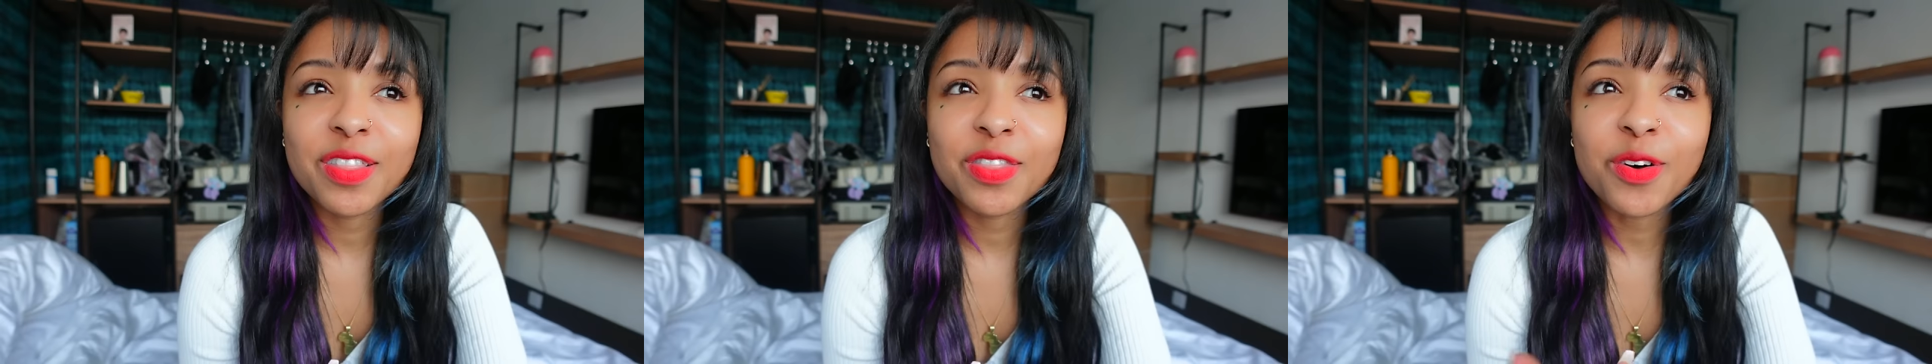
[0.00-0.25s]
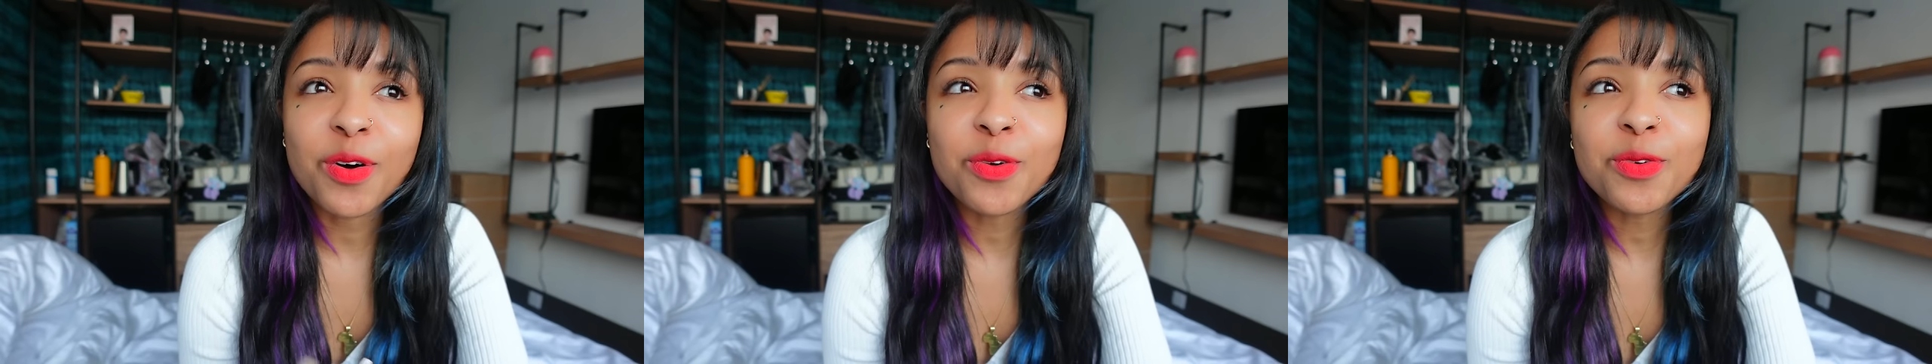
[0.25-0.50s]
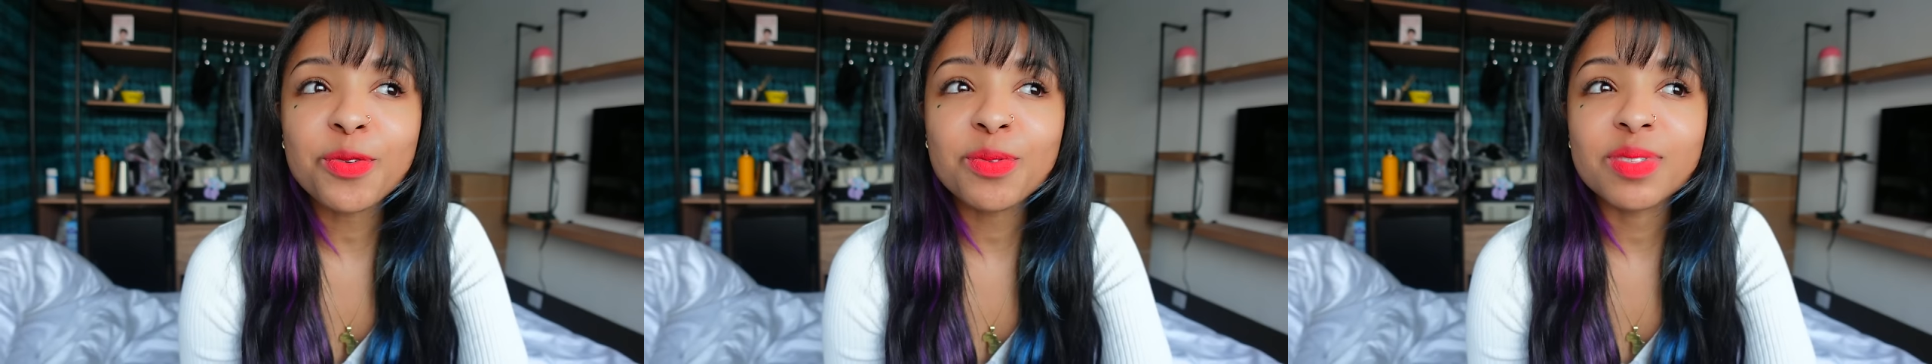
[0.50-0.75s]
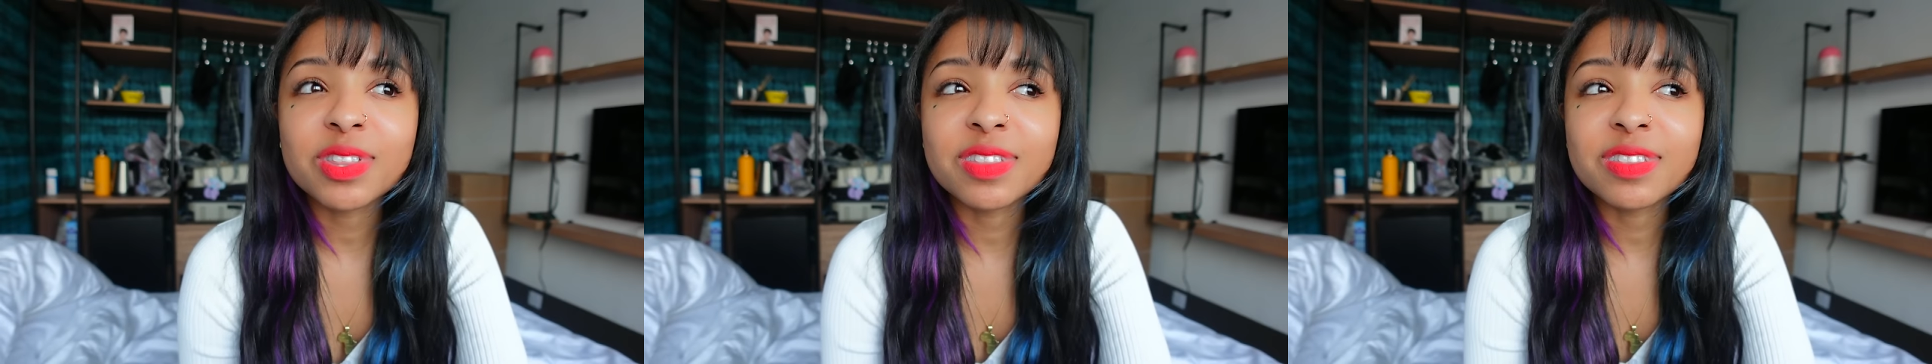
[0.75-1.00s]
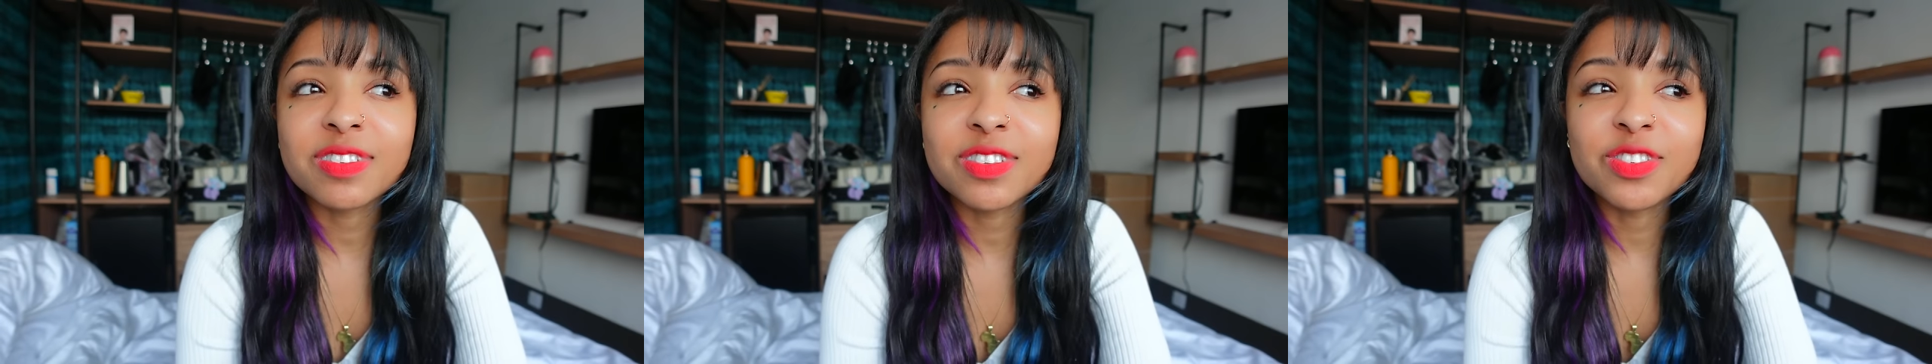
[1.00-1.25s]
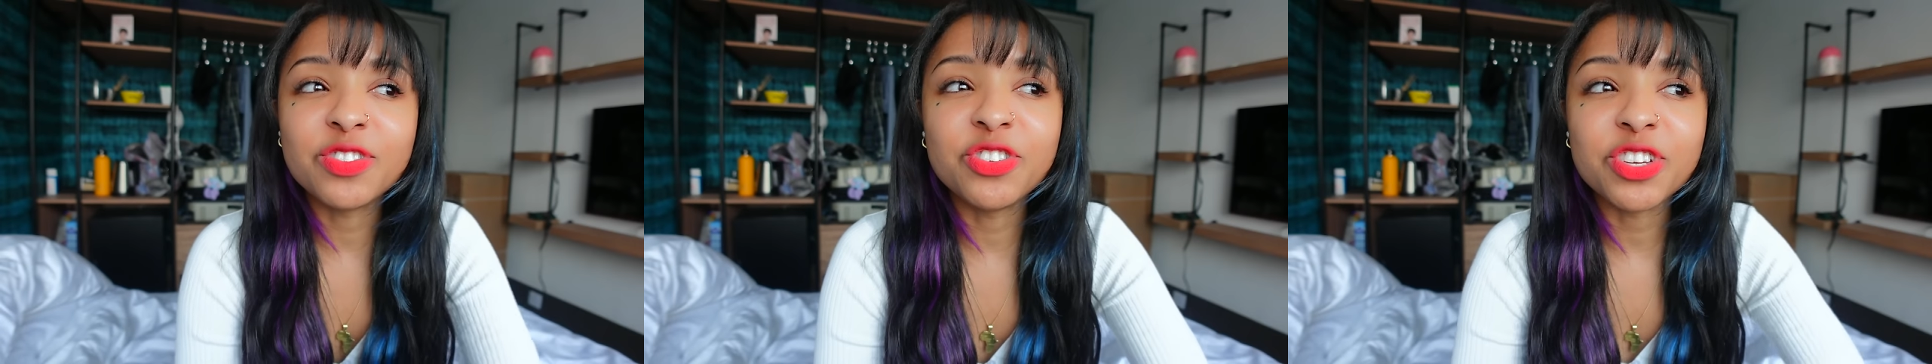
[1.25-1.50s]
The whole
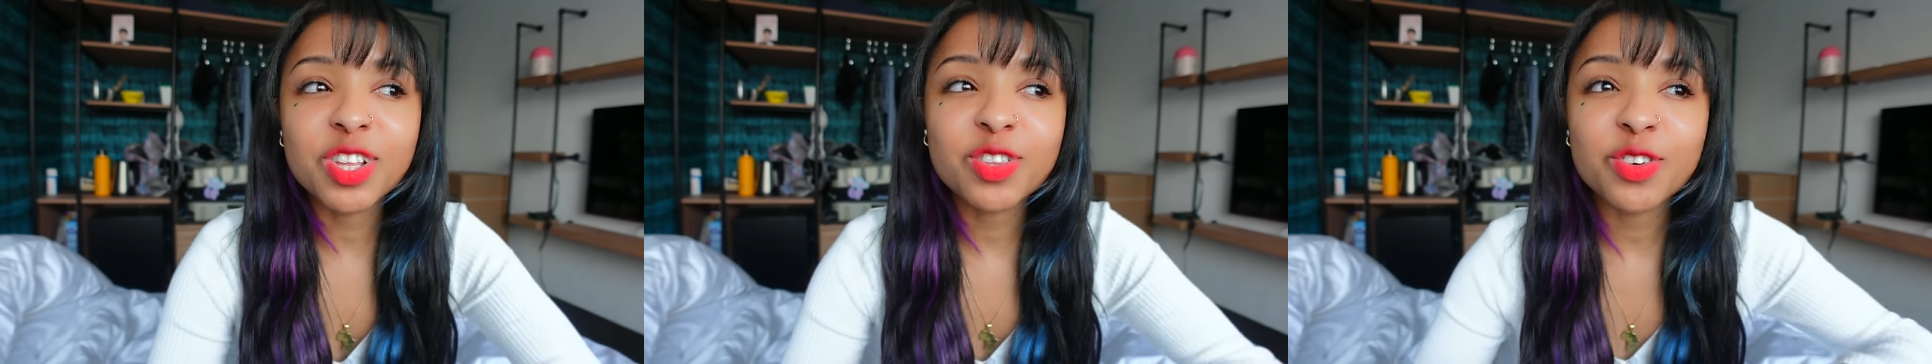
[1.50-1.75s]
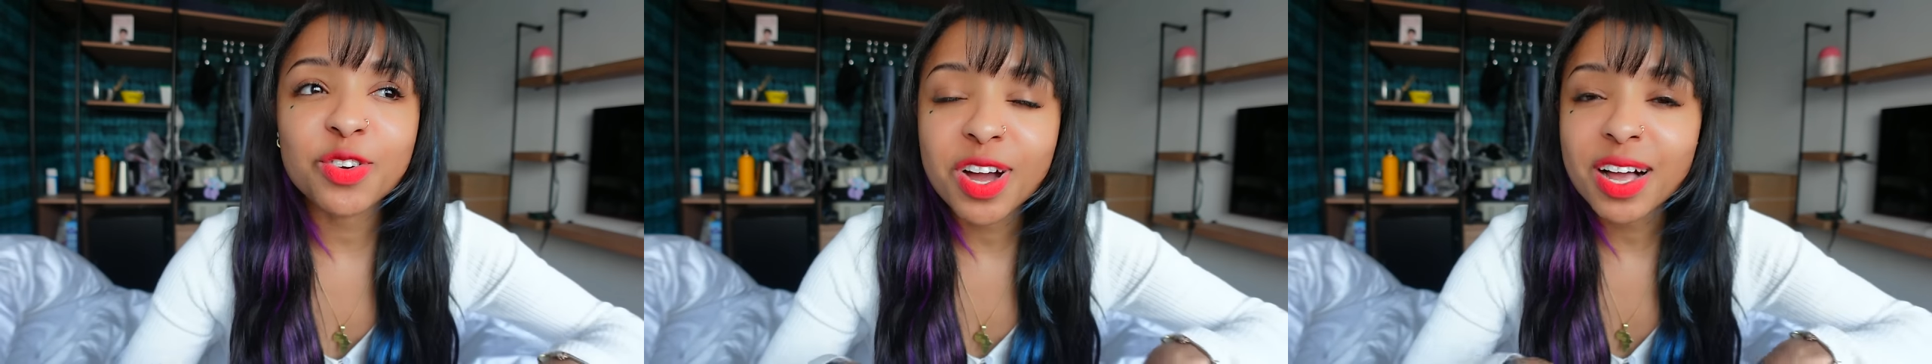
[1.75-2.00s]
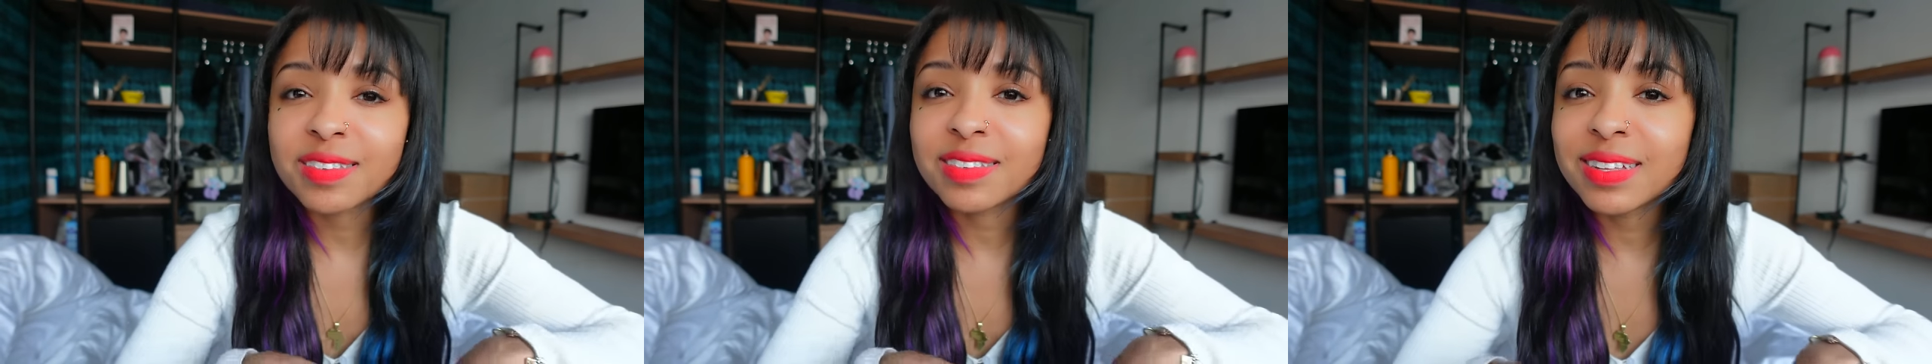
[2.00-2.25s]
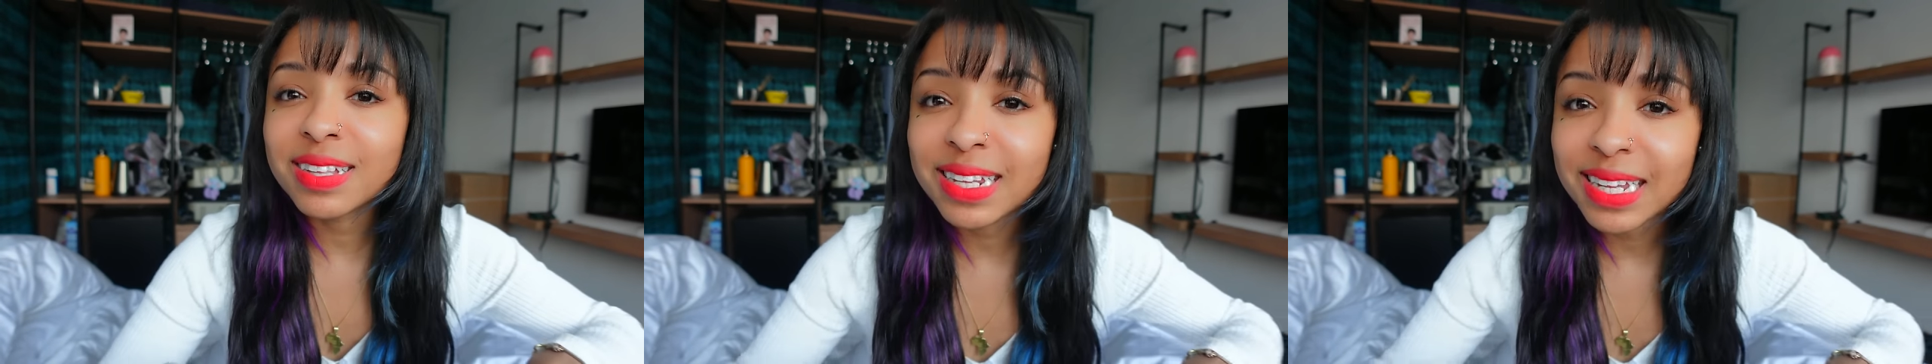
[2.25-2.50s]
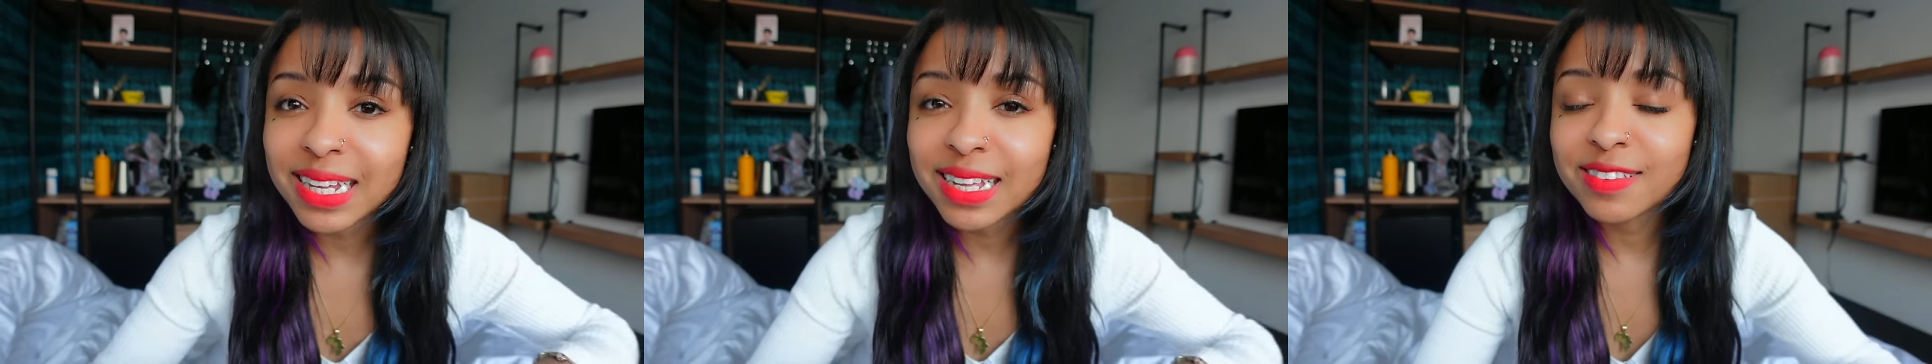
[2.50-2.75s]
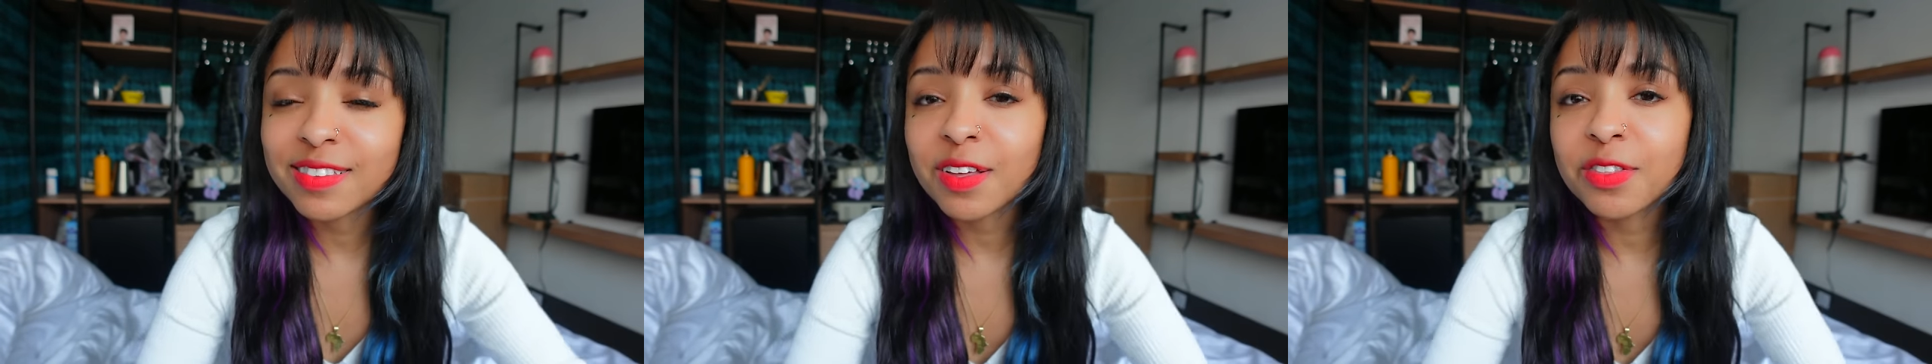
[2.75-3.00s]
gender hostility
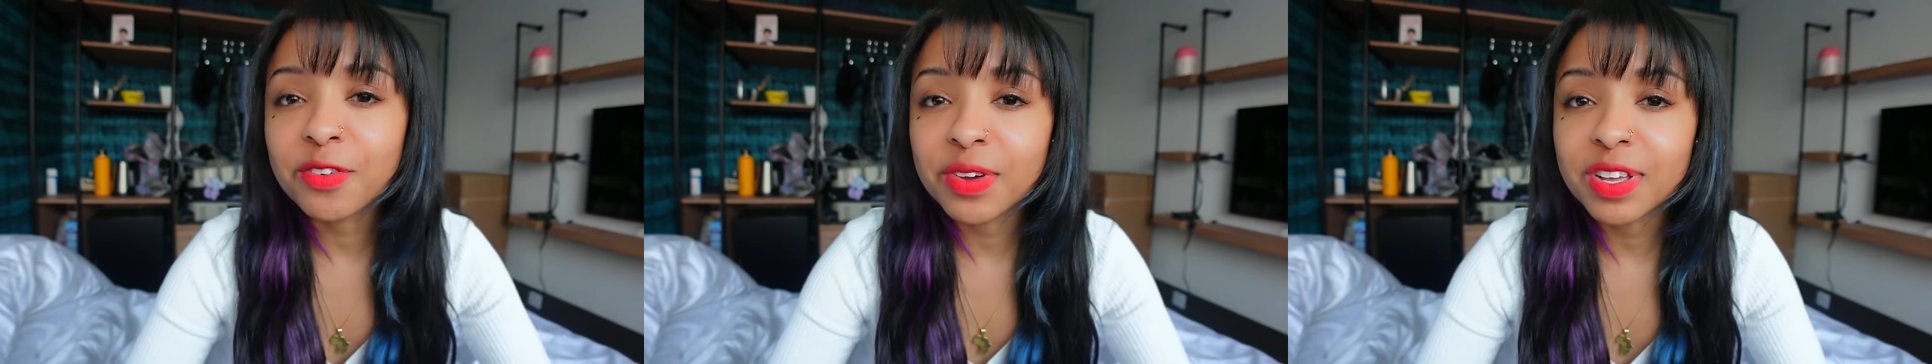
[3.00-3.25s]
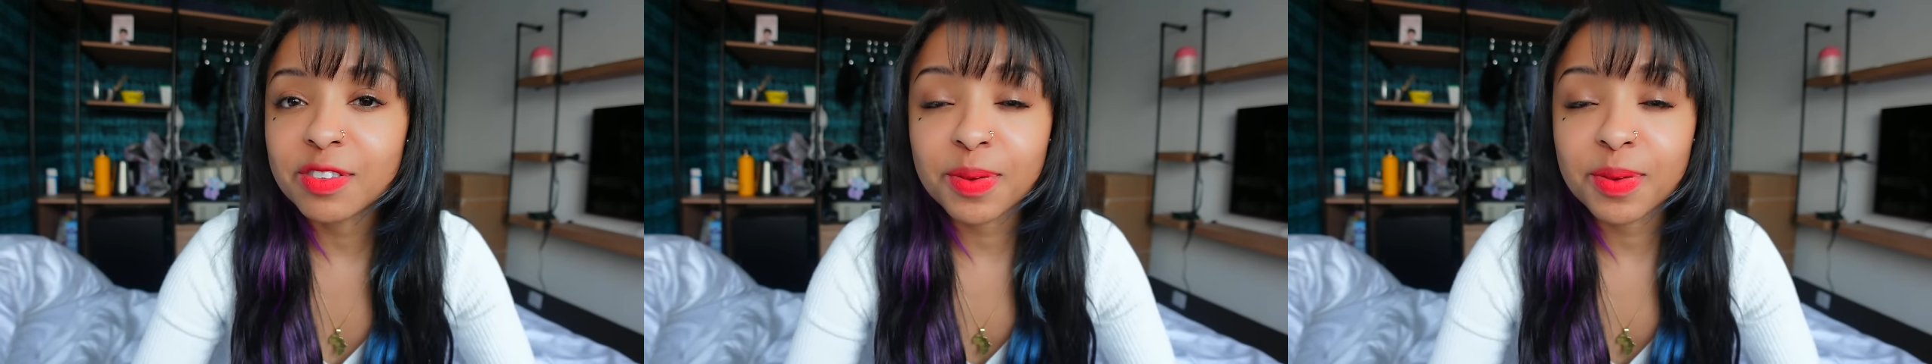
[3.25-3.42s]
in South Korea,